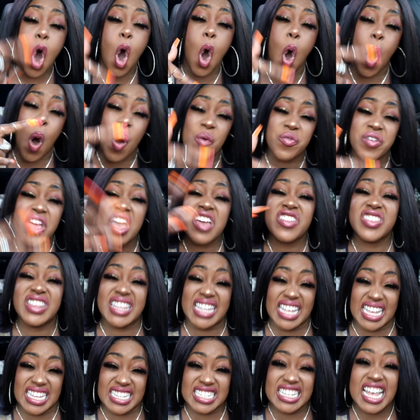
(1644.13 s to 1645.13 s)
of
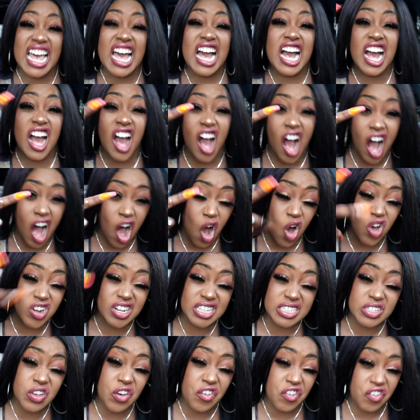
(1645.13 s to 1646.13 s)
this cut on
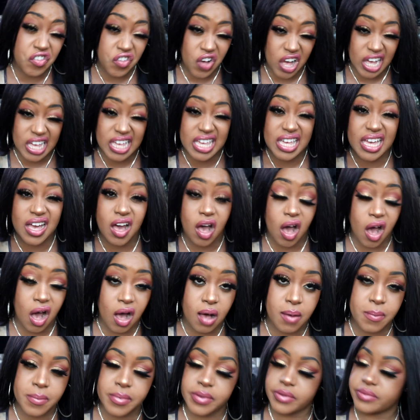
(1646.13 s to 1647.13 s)
his fucking
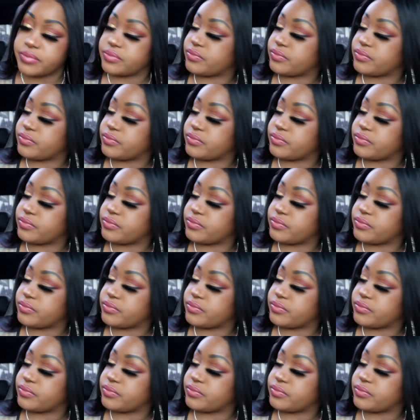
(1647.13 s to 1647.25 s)
arm